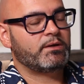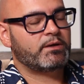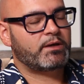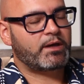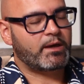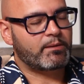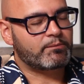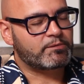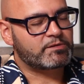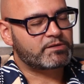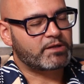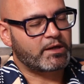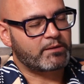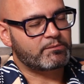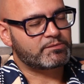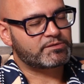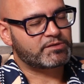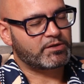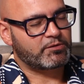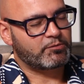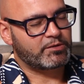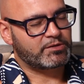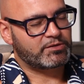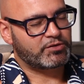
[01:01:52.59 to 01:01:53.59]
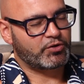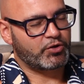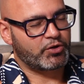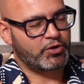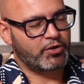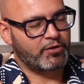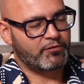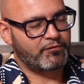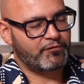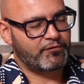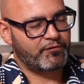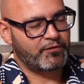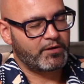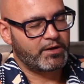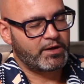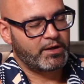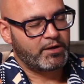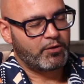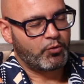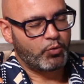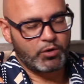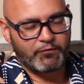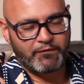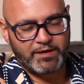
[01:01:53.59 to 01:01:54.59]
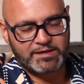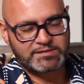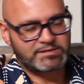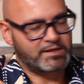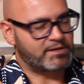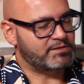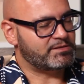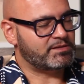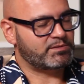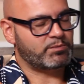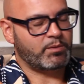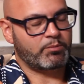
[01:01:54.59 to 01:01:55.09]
Get them to take themselves. We turn off all of our senses